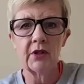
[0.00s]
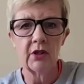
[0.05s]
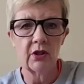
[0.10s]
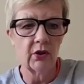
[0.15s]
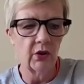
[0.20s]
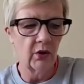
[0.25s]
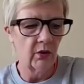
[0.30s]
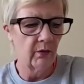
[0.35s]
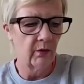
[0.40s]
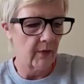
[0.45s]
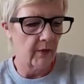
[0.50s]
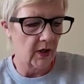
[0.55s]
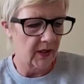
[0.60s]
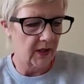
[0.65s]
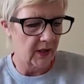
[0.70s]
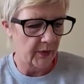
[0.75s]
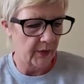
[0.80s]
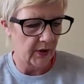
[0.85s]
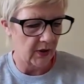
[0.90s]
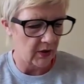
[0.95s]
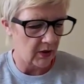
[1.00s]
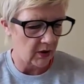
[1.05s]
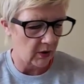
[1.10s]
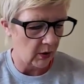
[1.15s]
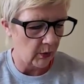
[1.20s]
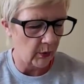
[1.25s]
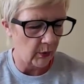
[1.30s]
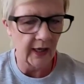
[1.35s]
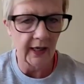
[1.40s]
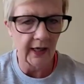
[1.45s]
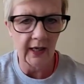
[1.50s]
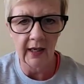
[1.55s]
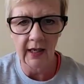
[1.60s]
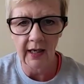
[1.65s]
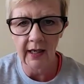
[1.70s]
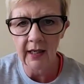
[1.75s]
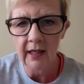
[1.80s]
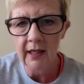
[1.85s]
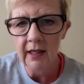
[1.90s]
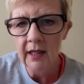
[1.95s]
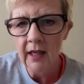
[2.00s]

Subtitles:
to my spiritual awakening.